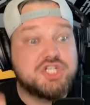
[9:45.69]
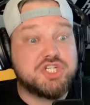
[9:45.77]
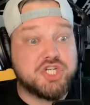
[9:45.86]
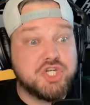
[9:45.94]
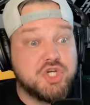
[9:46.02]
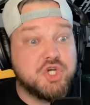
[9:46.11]

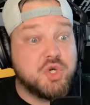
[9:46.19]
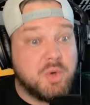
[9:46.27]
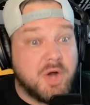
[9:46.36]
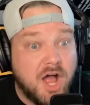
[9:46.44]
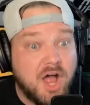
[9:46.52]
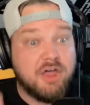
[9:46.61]

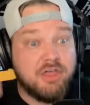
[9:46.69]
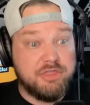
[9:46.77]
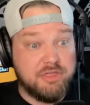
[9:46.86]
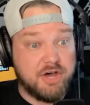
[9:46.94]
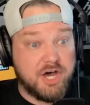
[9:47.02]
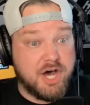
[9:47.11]
to
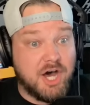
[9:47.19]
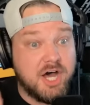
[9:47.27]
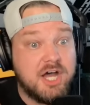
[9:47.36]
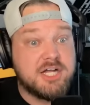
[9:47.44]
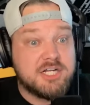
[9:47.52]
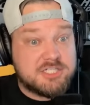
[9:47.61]
the
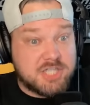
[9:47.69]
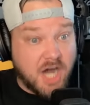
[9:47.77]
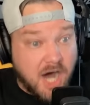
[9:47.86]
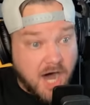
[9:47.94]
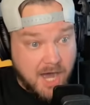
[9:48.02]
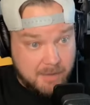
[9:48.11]

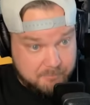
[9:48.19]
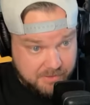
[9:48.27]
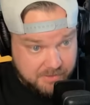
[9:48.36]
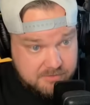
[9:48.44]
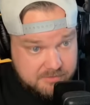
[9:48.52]
top.